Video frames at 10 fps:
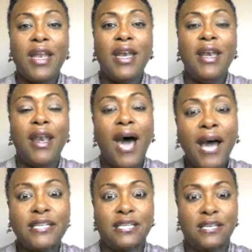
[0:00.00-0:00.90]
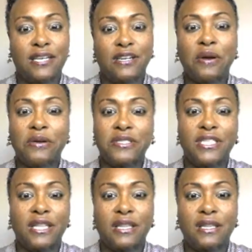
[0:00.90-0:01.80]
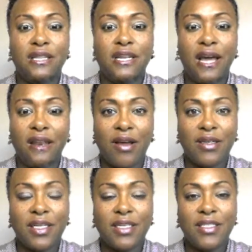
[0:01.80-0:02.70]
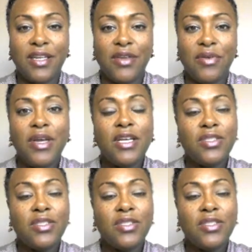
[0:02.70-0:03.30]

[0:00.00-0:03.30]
not encouraging the dialogue to continue.